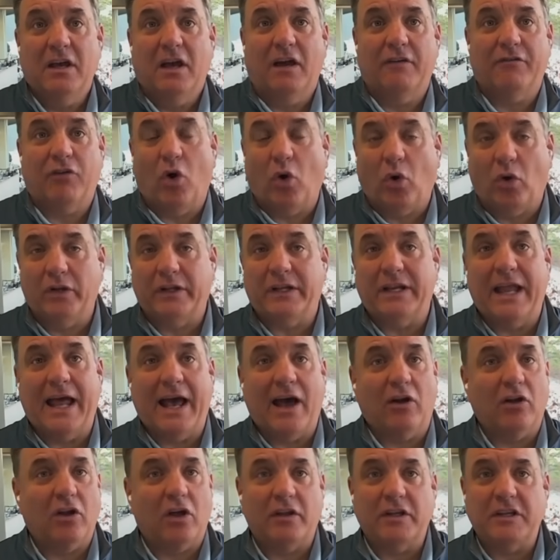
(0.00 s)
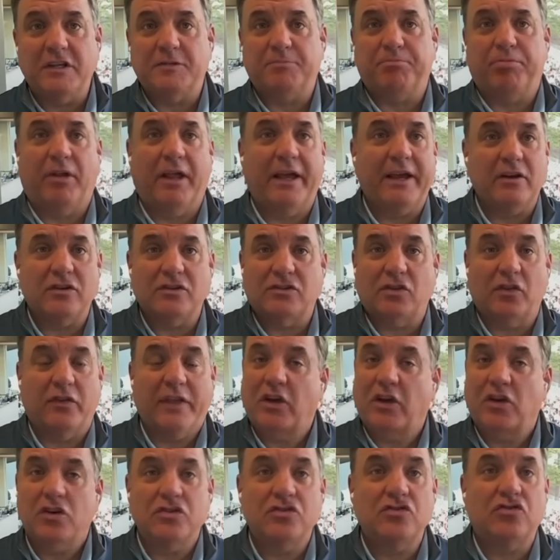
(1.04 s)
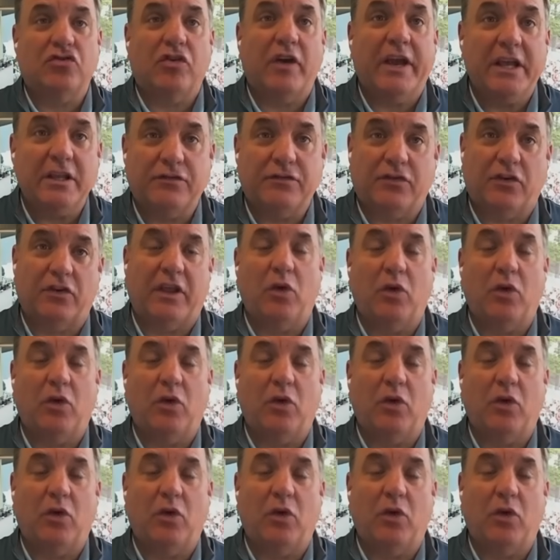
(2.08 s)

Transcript: of holding out on these players, so they couldn't transfer.